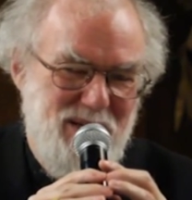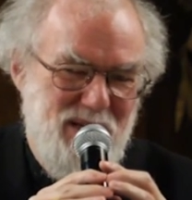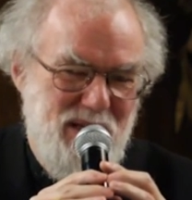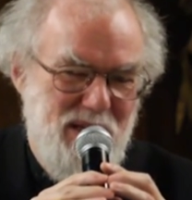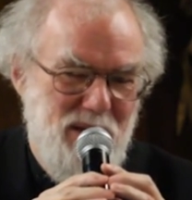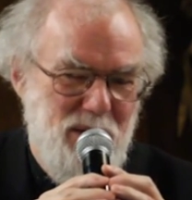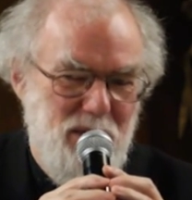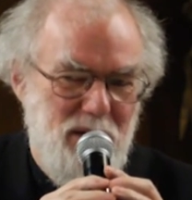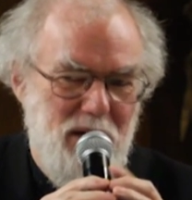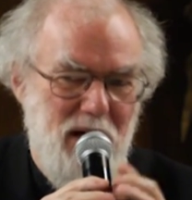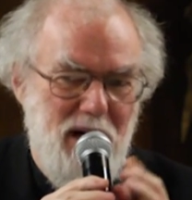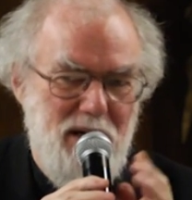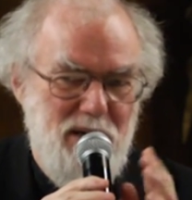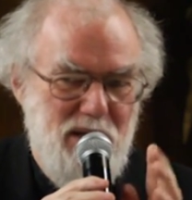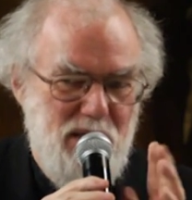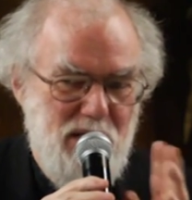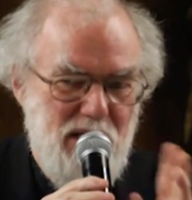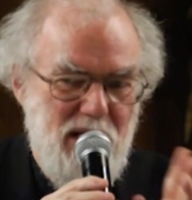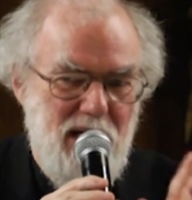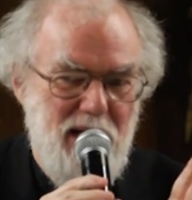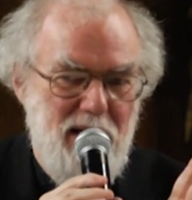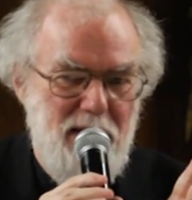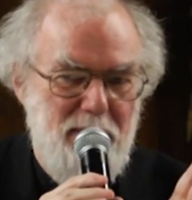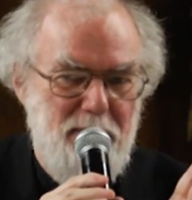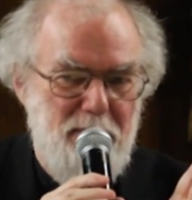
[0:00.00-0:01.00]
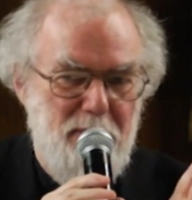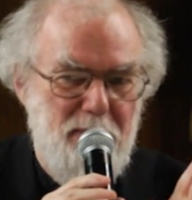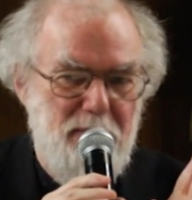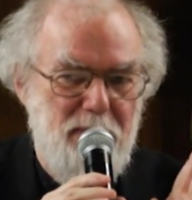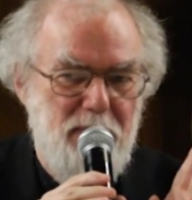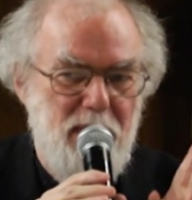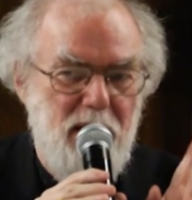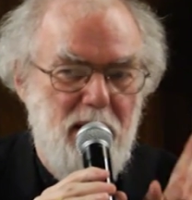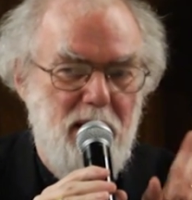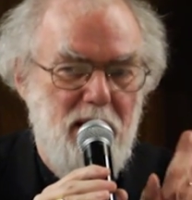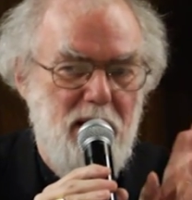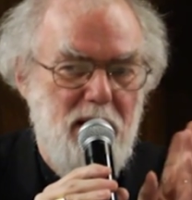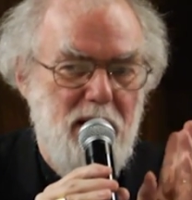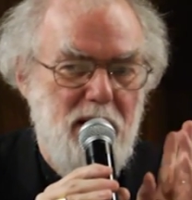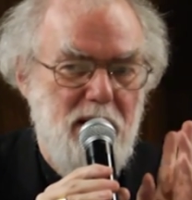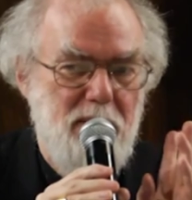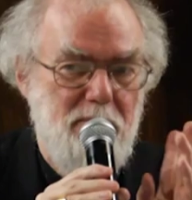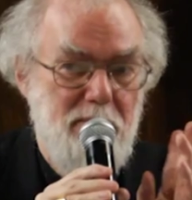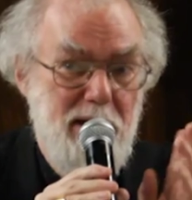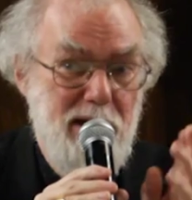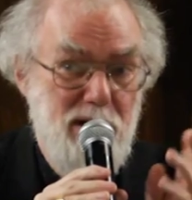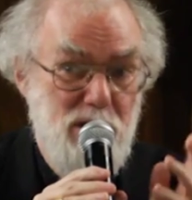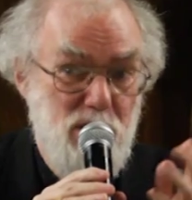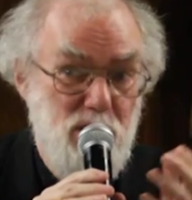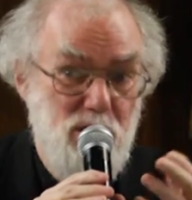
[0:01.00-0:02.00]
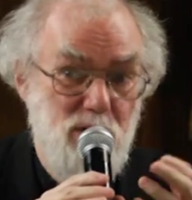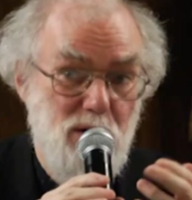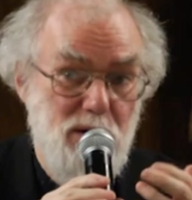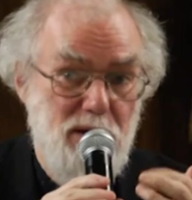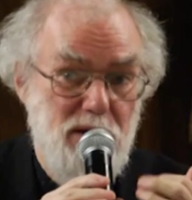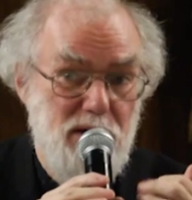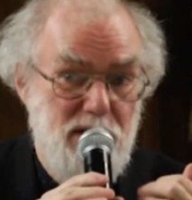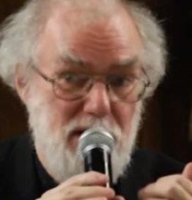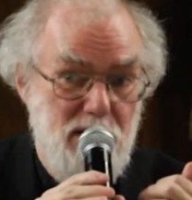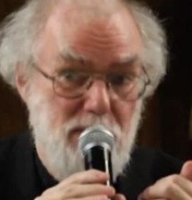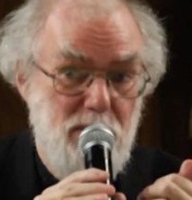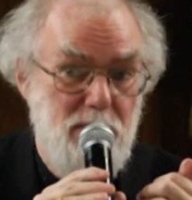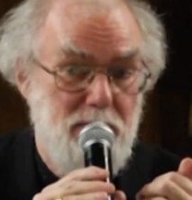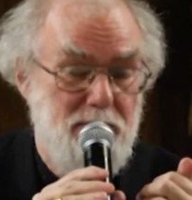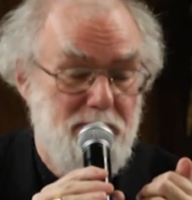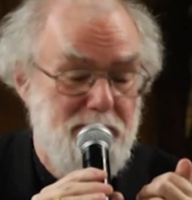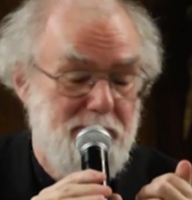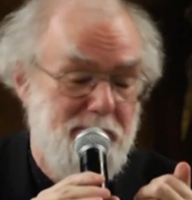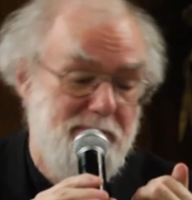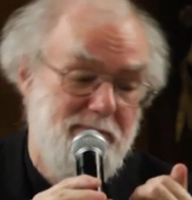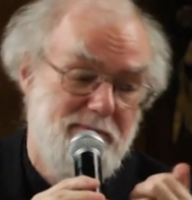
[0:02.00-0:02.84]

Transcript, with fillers: so I'd say make sure that you